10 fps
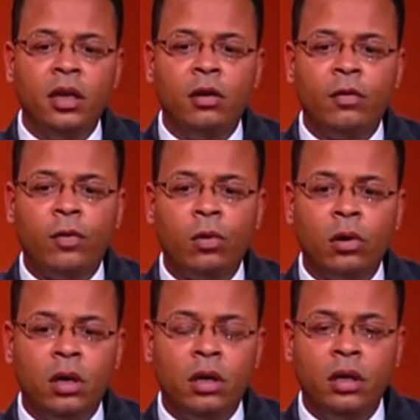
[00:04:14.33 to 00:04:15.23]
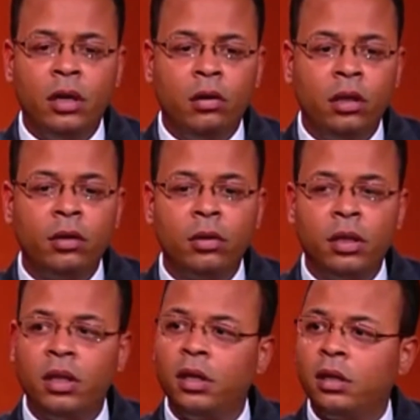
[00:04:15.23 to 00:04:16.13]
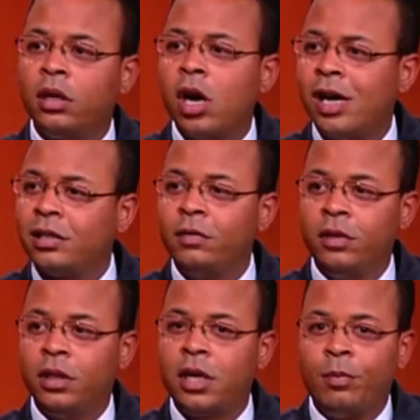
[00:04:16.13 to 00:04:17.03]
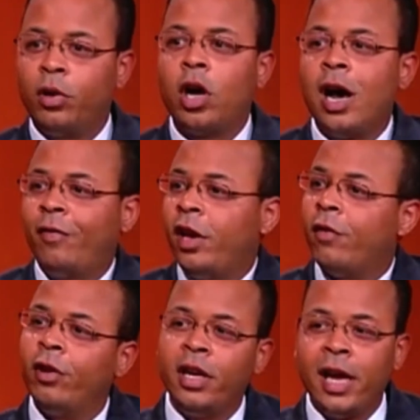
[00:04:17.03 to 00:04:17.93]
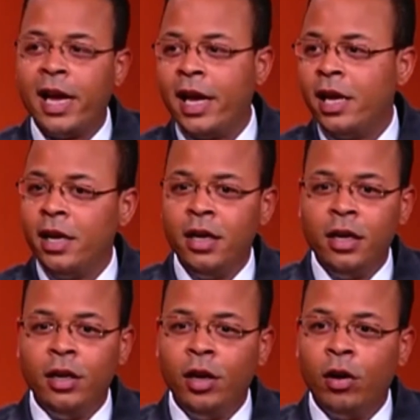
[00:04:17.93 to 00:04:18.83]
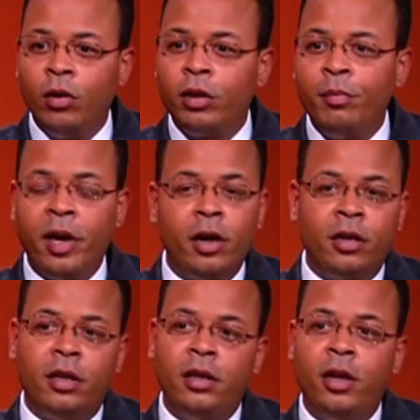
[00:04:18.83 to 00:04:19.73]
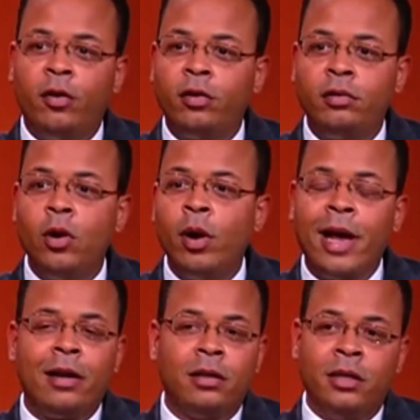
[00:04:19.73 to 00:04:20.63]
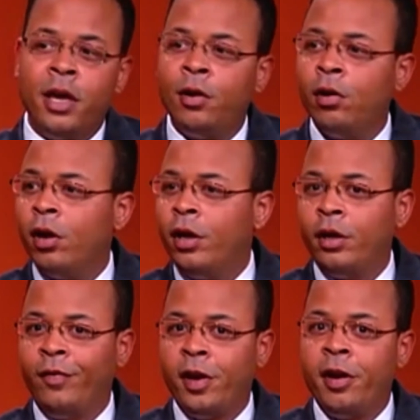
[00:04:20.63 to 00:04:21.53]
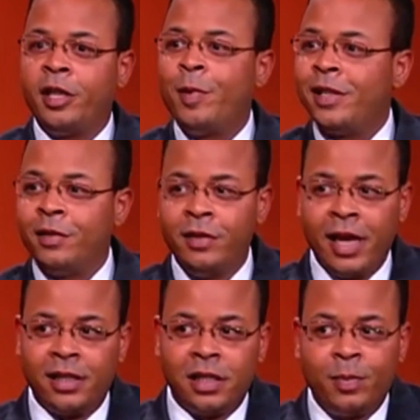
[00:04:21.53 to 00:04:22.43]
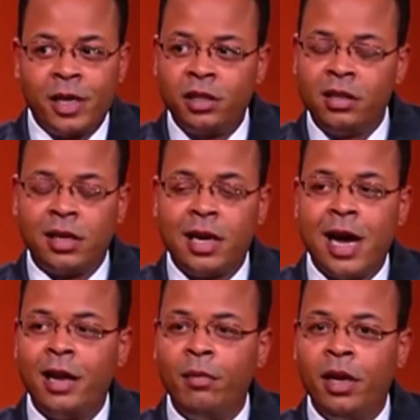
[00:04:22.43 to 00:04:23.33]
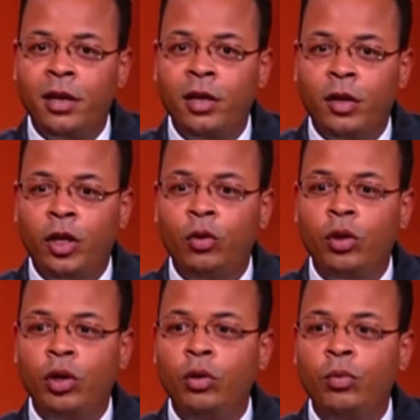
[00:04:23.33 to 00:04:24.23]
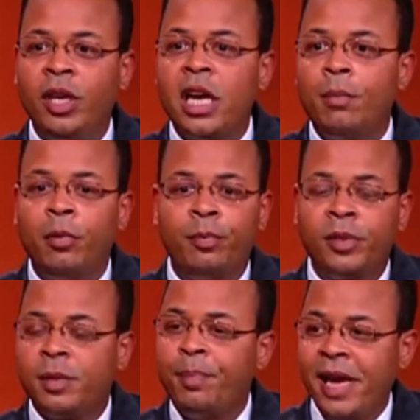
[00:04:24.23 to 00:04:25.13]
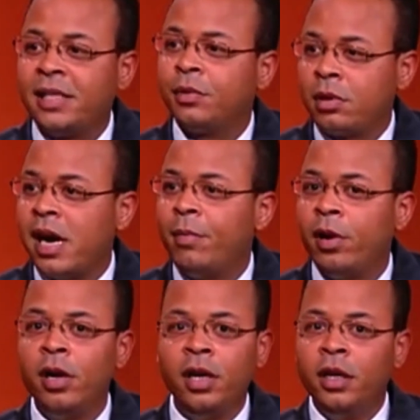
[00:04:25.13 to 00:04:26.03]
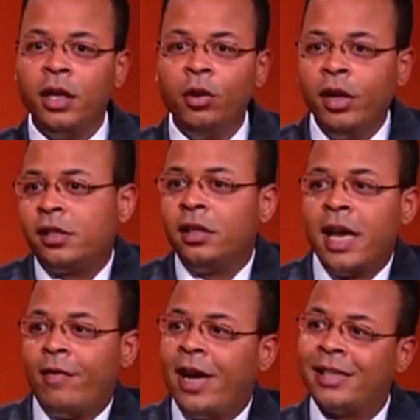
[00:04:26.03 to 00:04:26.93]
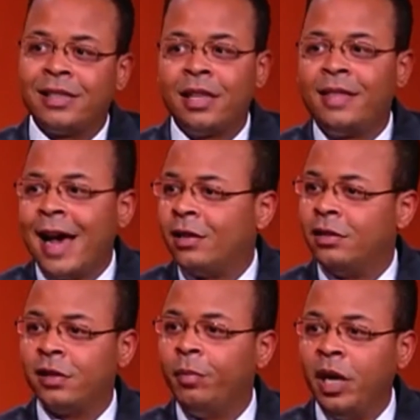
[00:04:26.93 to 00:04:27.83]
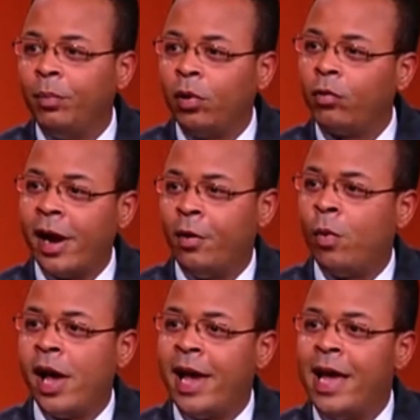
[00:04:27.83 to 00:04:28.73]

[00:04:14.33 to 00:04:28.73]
For, literally the cost of a cup of coffee every day, compared to, going out to dinner or very expensive dates, especially in this economy, and you become a paid subscriber, you instantly have access to thousands of people right away. And